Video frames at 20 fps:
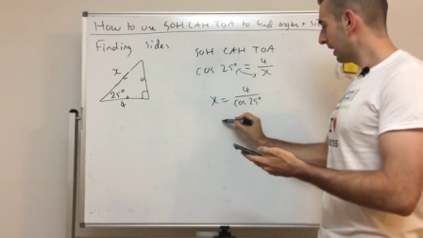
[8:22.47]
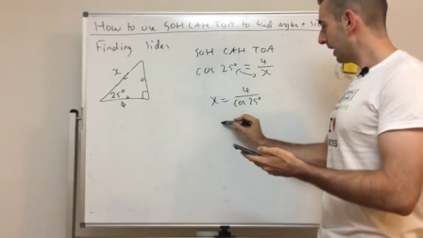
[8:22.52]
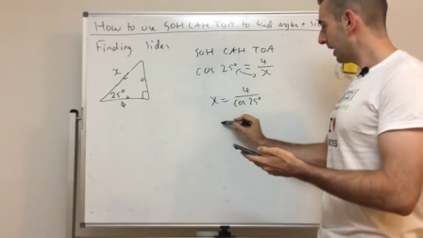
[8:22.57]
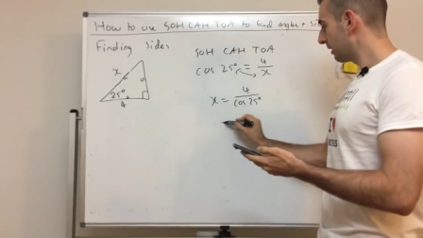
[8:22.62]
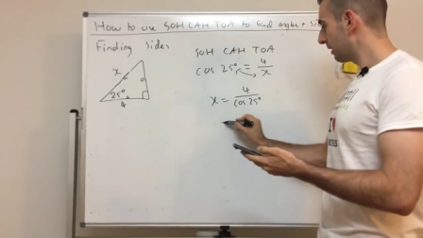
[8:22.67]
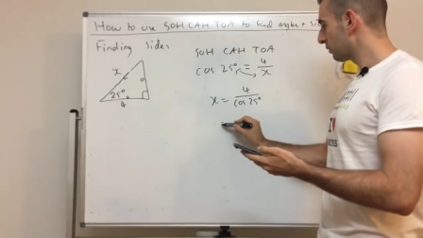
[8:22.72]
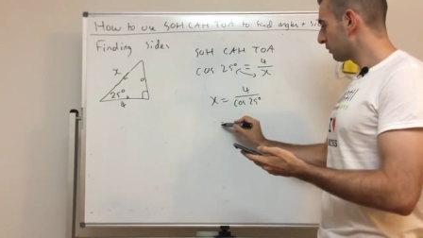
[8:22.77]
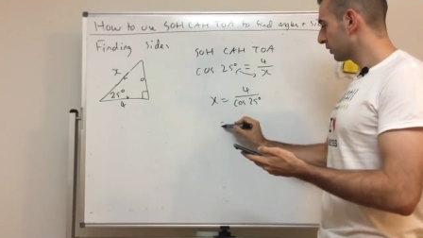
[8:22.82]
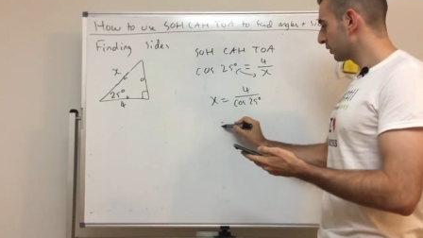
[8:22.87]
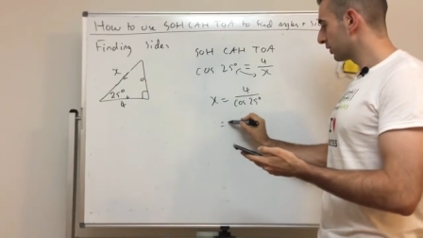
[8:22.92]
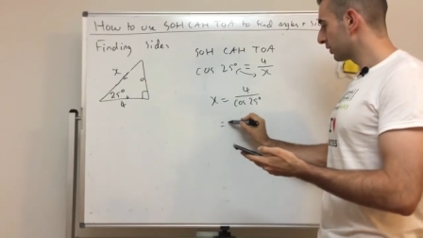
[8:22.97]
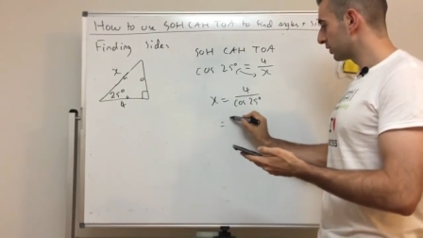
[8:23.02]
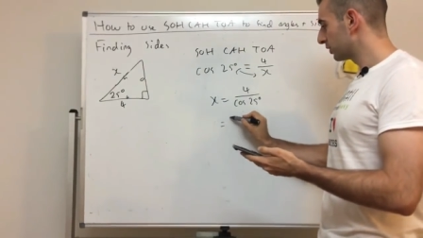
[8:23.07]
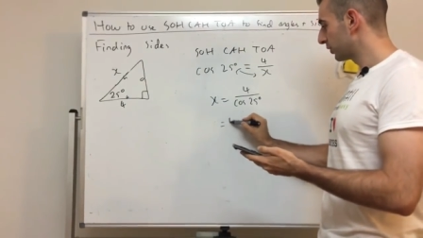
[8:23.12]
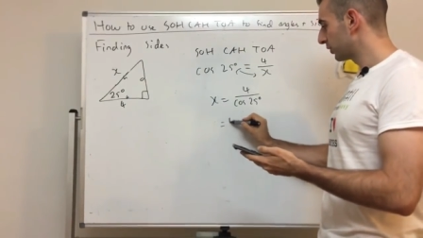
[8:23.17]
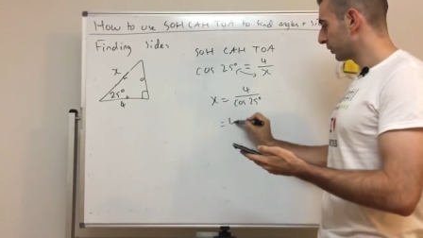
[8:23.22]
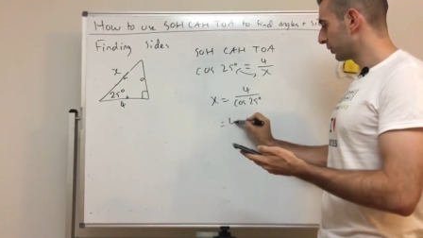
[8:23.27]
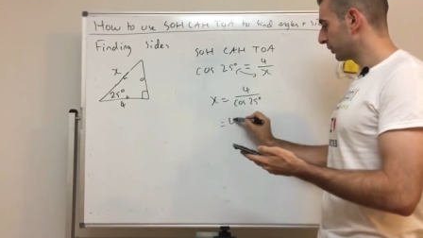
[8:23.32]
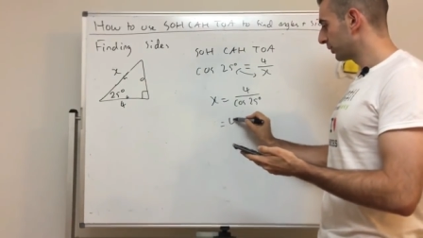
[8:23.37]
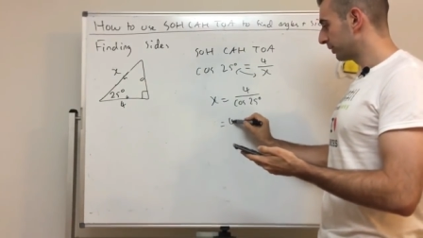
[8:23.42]
and we'll use
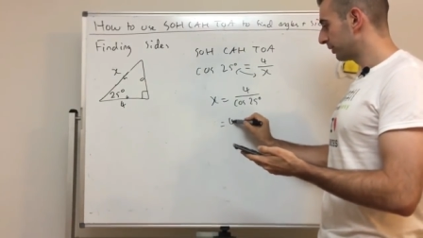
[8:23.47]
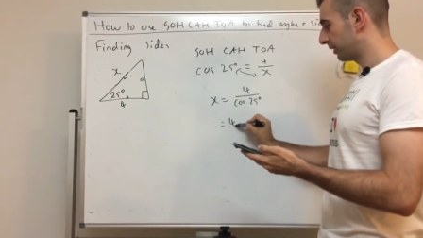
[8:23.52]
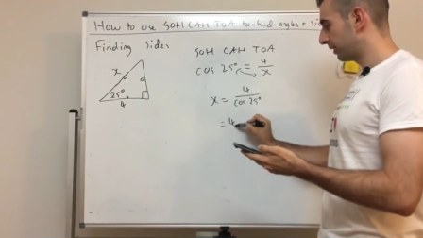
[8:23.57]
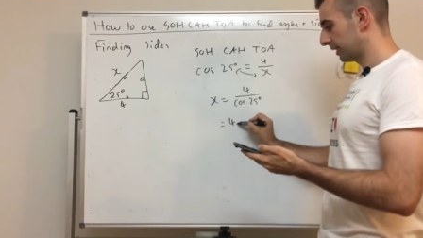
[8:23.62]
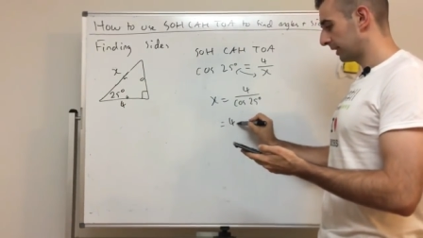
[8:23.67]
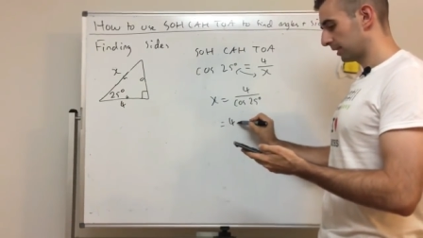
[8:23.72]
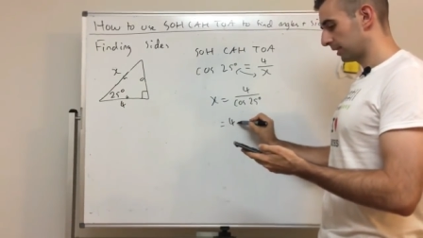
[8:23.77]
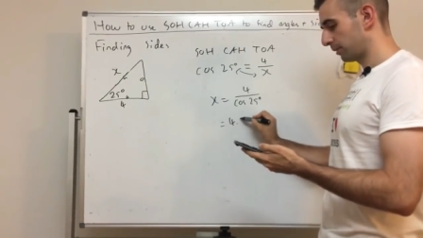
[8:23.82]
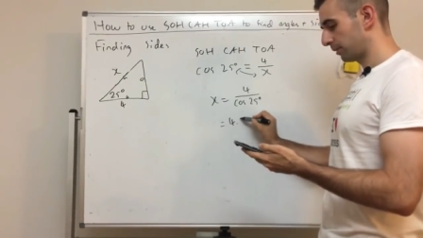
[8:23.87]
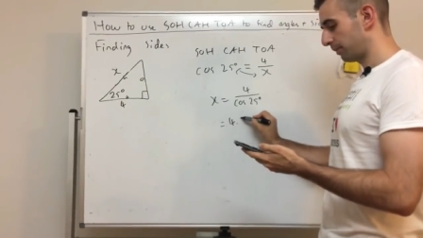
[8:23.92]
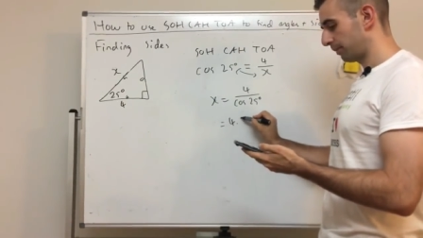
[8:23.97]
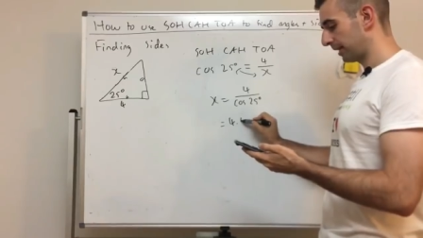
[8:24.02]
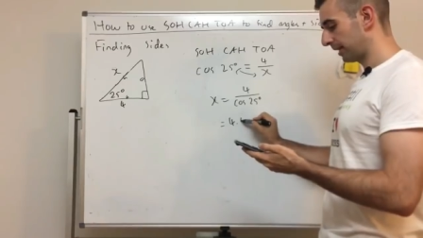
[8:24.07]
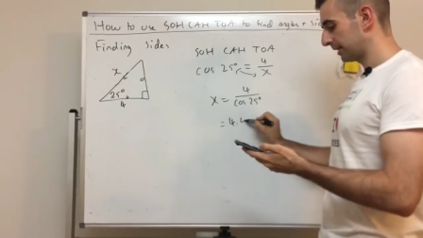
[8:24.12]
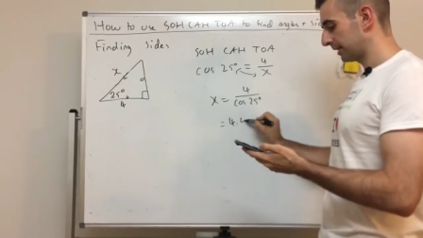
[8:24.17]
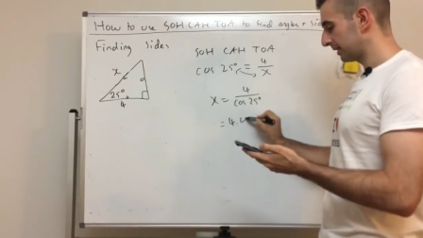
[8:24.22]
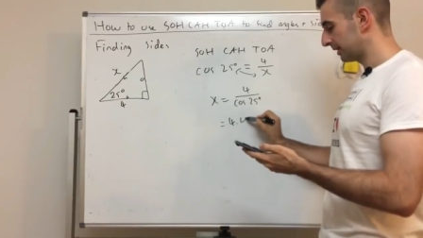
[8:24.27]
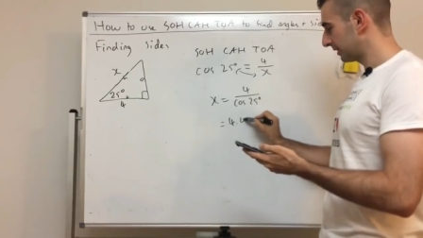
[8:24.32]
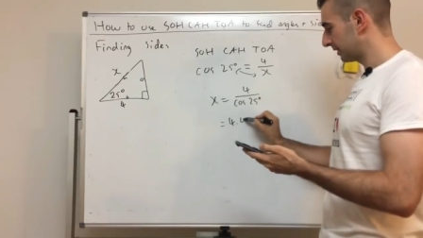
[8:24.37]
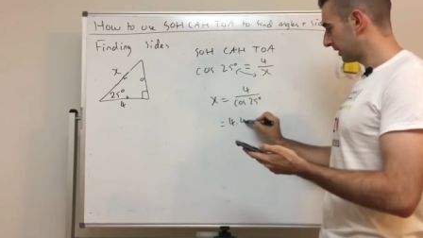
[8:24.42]
2 decimal
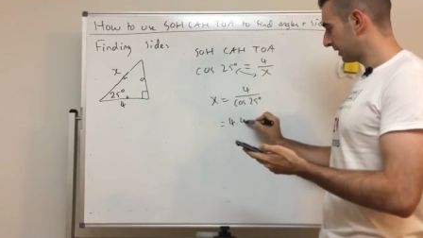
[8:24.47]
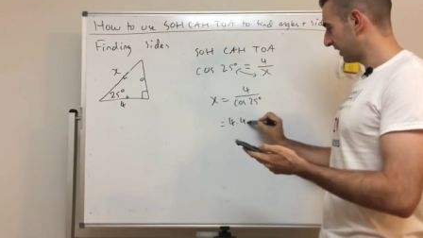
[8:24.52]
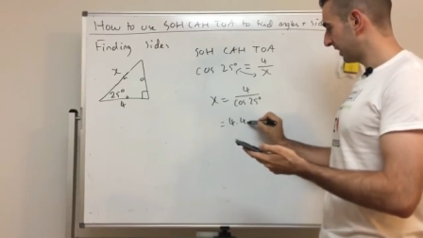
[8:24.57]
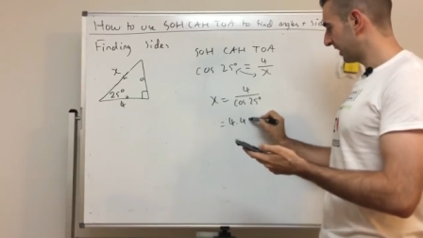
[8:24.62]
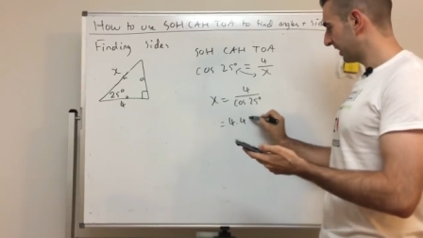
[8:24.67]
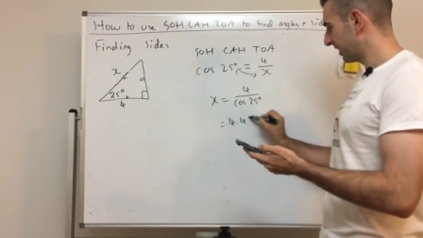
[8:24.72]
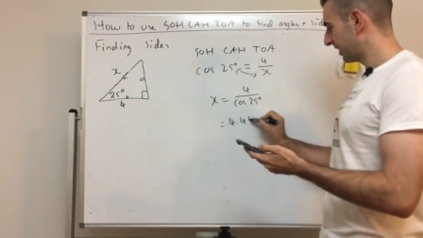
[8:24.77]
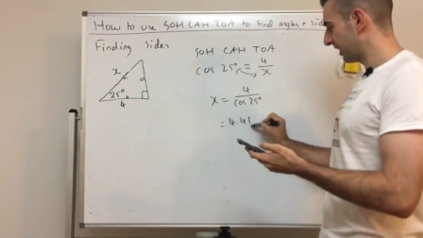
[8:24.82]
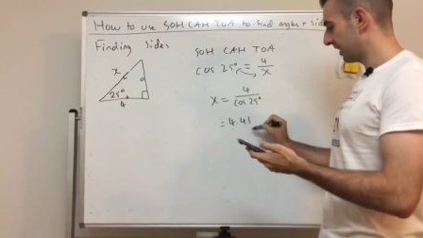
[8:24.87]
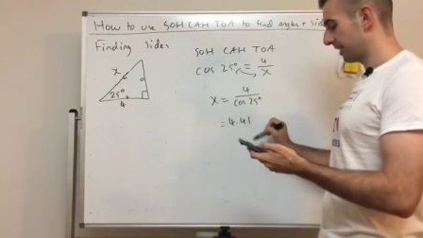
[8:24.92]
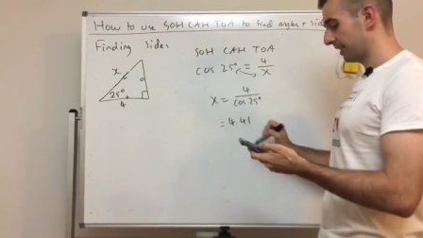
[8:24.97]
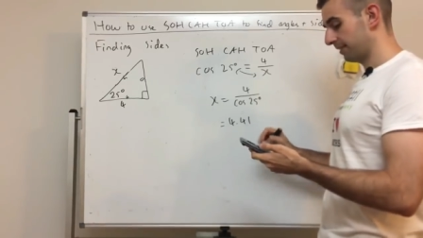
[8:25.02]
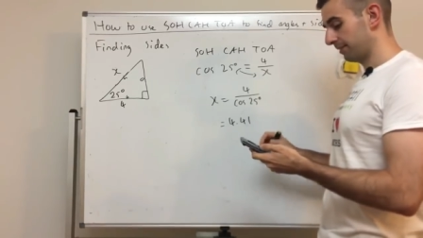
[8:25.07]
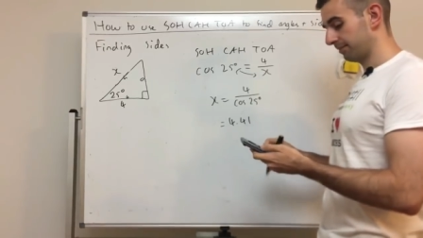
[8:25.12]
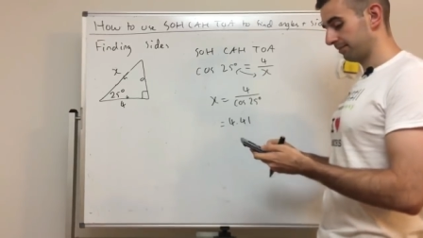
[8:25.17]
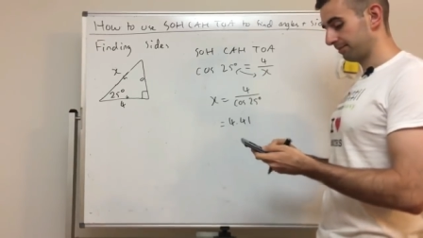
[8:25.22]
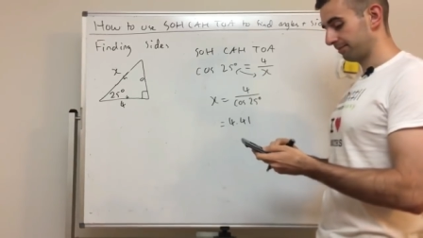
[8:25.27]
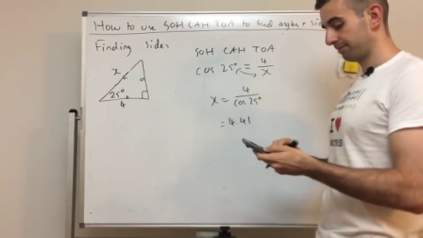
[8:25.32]
places again.